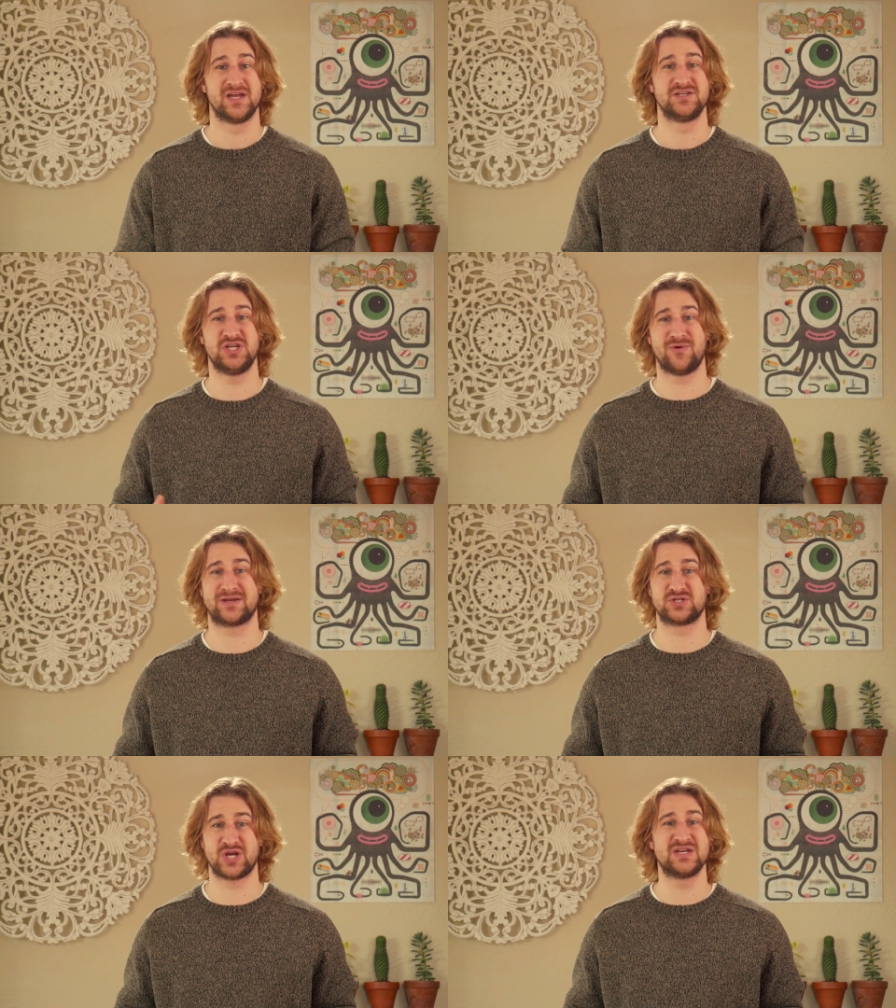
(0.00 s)

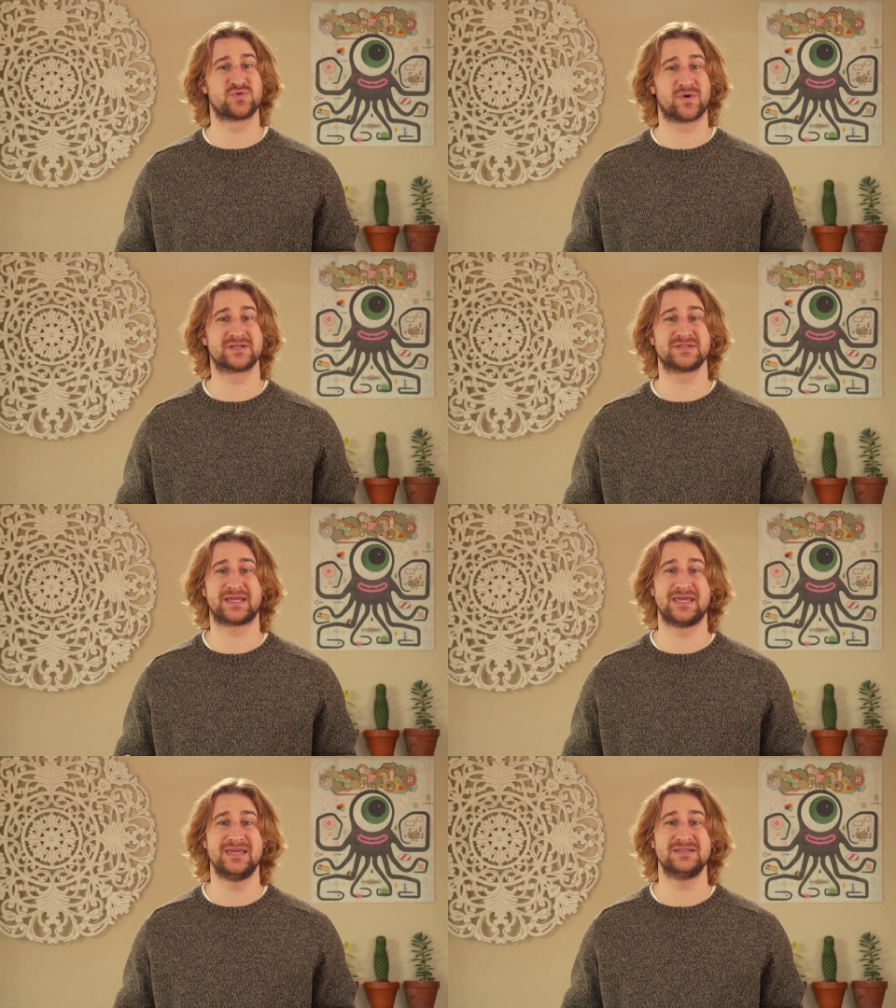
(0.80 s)
Geoexchange works like
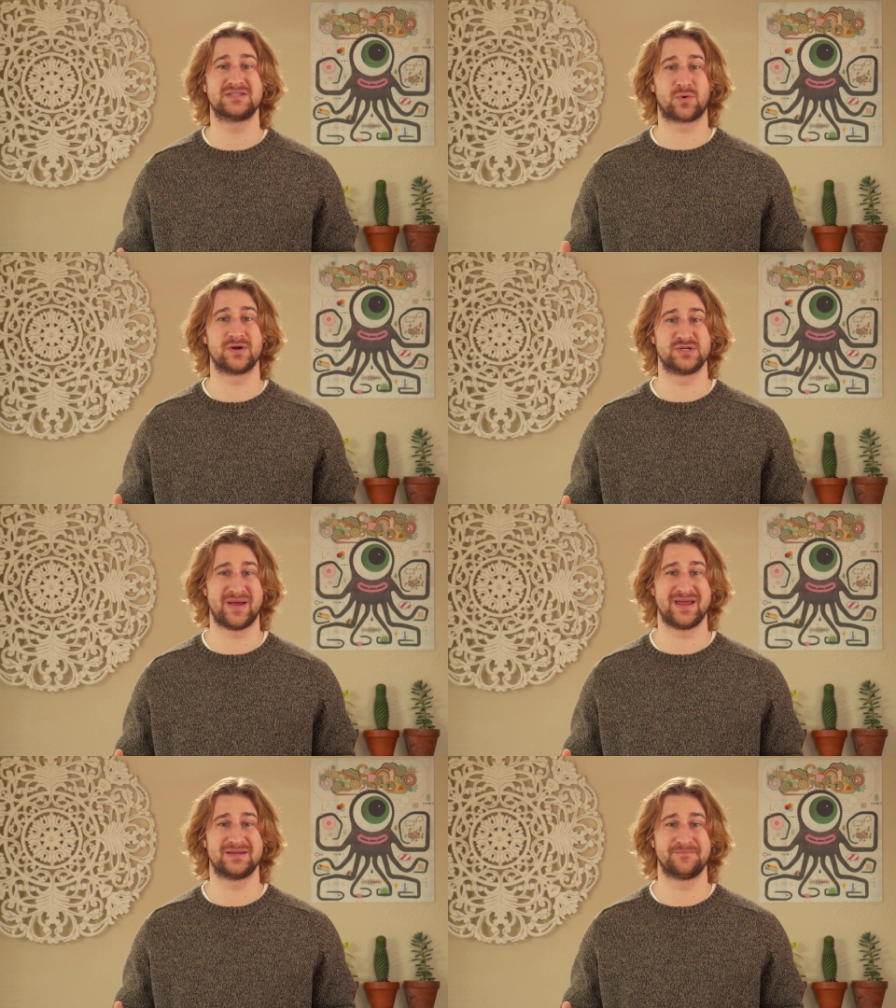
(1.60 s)
a heat storage
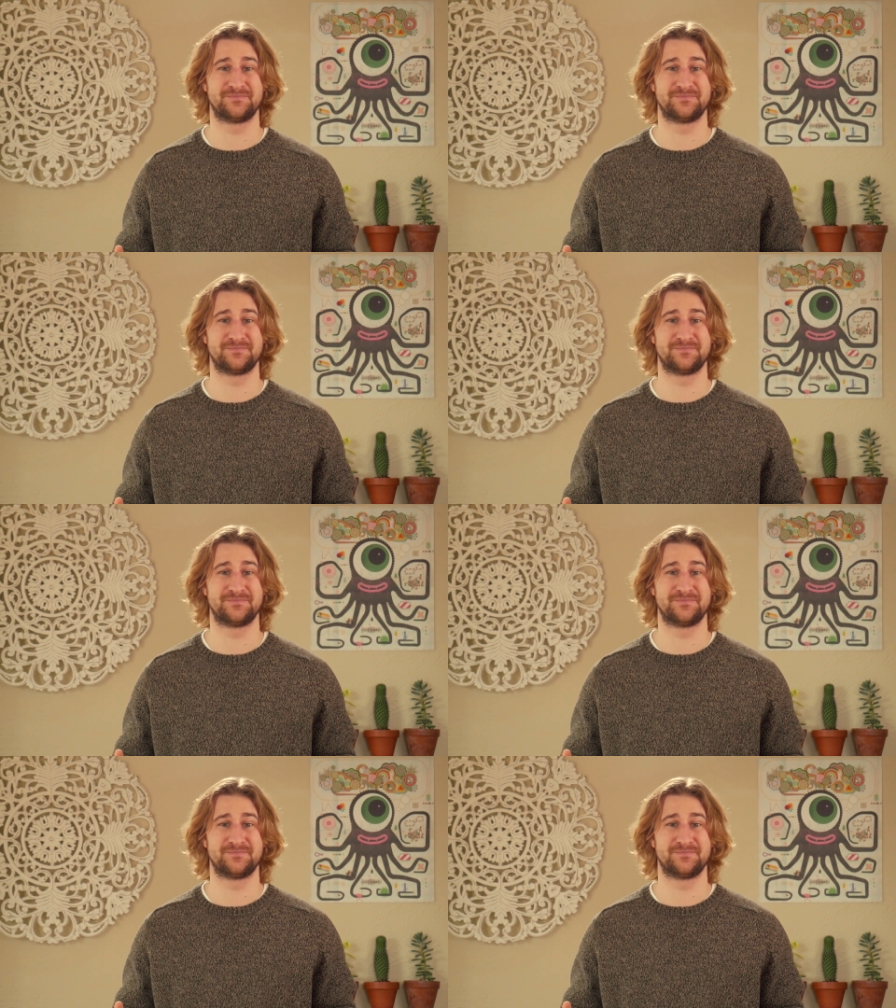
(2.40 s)
bank.